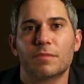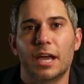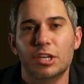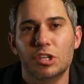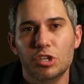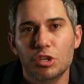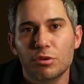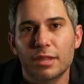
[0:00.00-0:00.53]

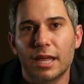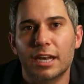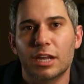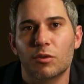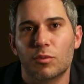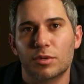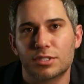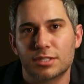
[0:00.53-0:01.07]
that
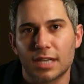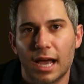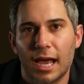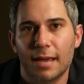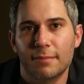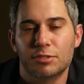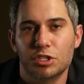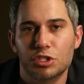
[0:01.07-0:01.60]
it was
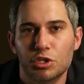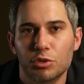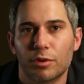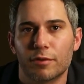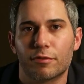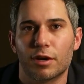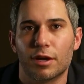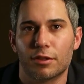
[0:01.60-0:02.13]
time to do
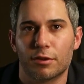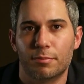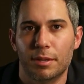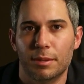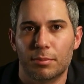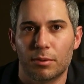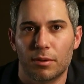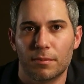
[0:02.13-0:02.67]
it for other
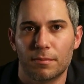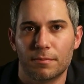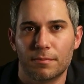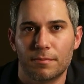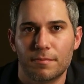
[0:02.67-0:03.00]
people.